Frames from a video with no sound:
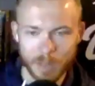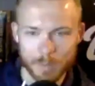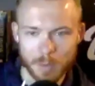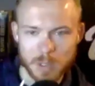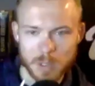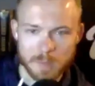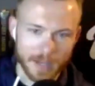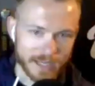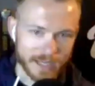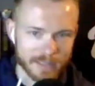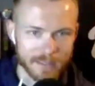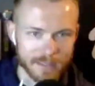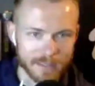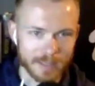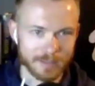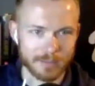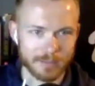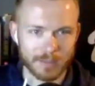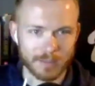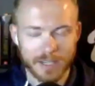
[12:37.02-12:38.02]
your
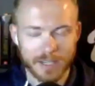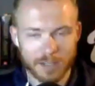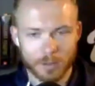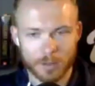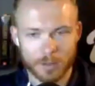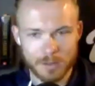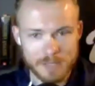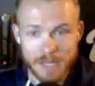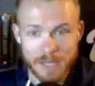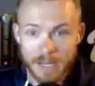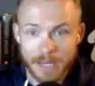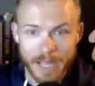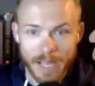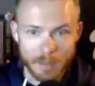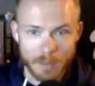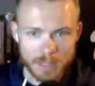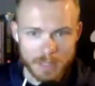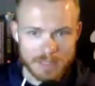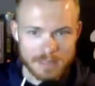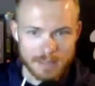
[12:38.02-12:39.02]
perspective, I know it was kind of
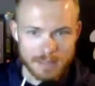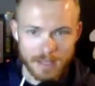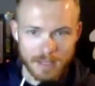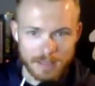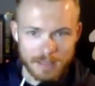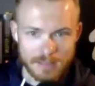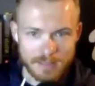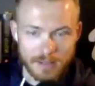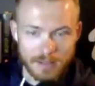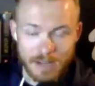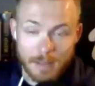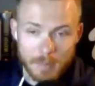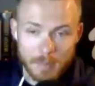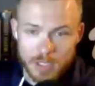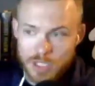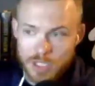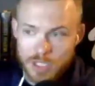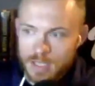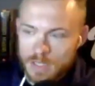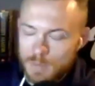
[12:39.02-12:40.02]
happenstance or
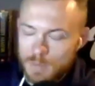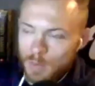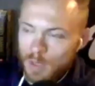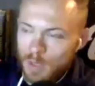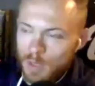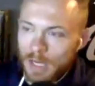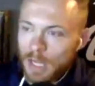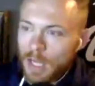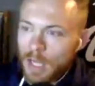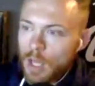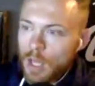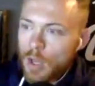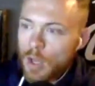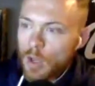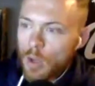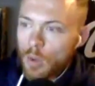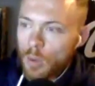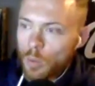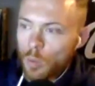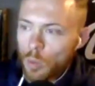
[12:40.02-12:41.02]
happen chance, but
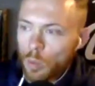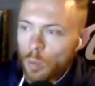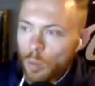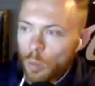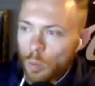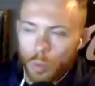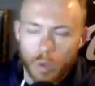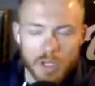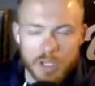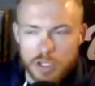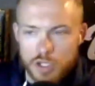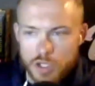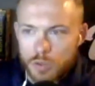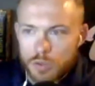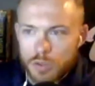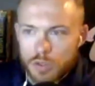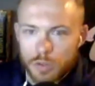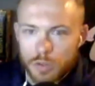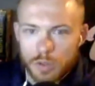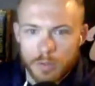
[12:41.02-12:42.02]
what did
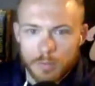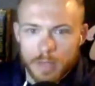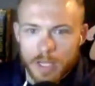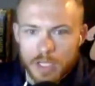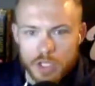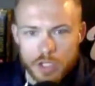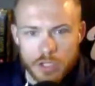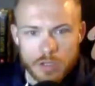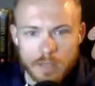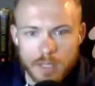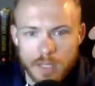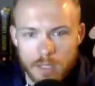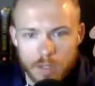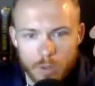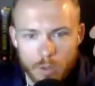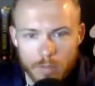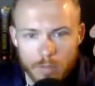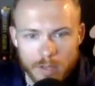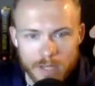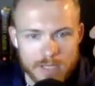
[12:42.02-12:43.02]
you do to make sure that
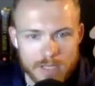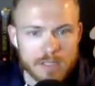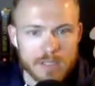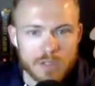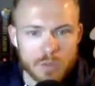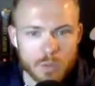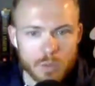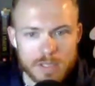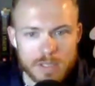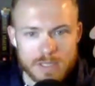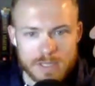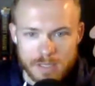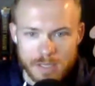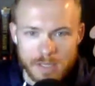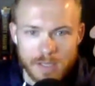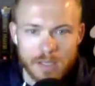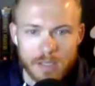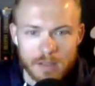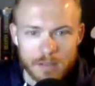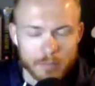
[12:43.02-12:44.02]
your message was
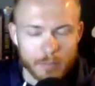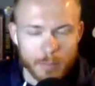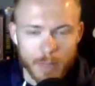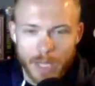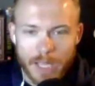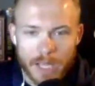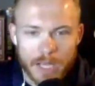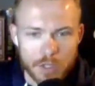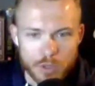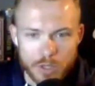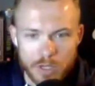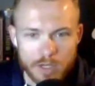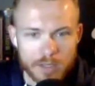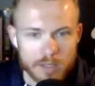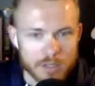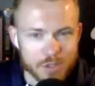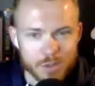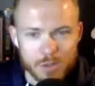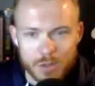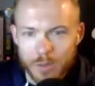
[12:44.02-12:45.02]
seen by Adrian?
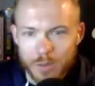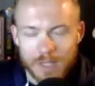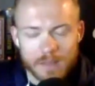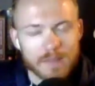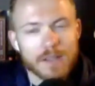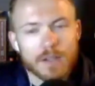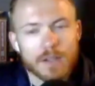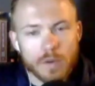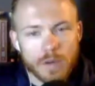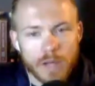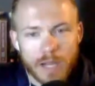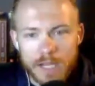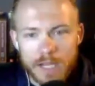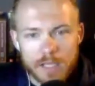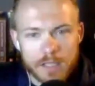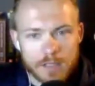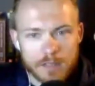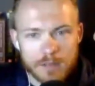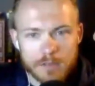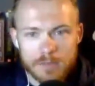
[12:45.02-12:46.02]
Did you do anything
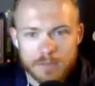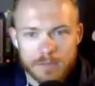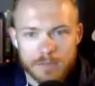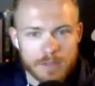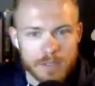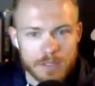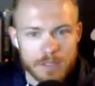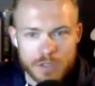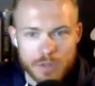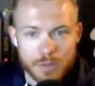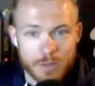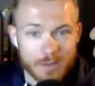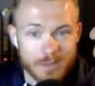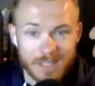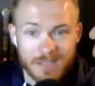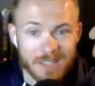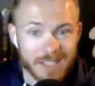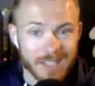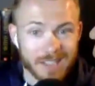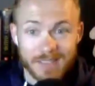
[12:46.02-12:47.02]
creative? Did you
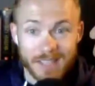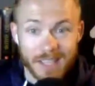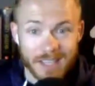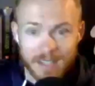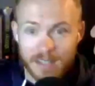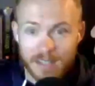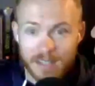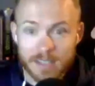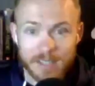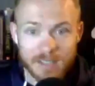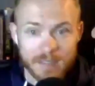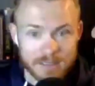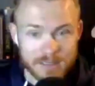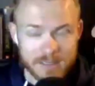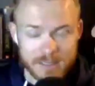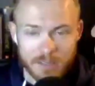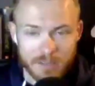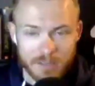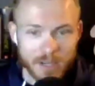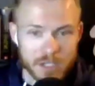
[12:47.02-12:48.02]
even give that any
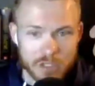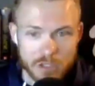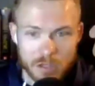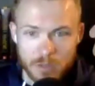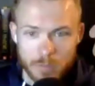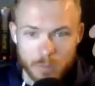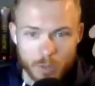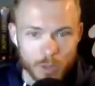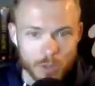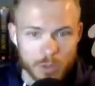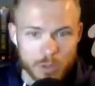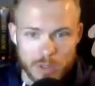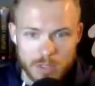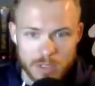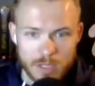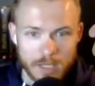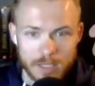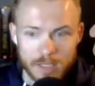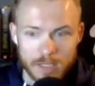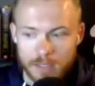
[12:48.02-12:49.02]
consideration? Or were you
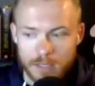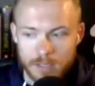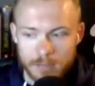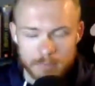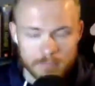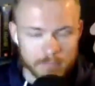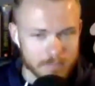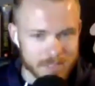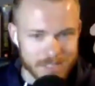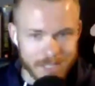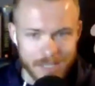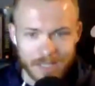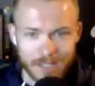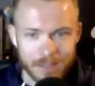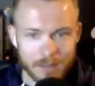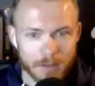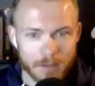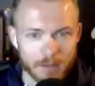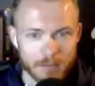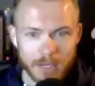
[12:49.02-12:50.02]
just kind of sending
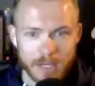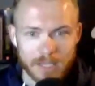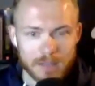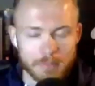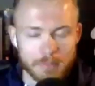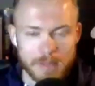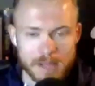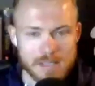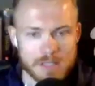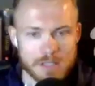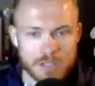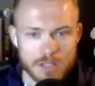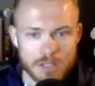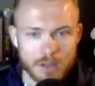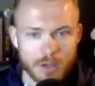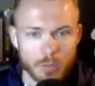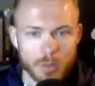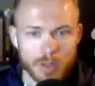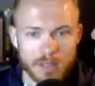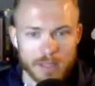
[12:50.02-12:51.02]
a, a random message
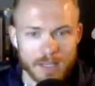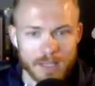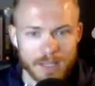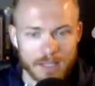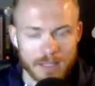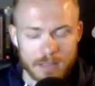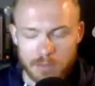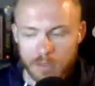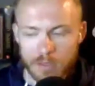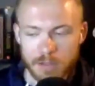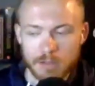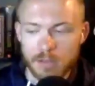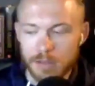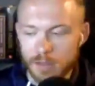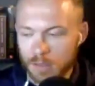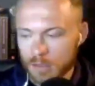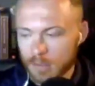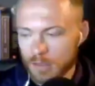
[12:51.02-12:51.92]
and hoping that it got through?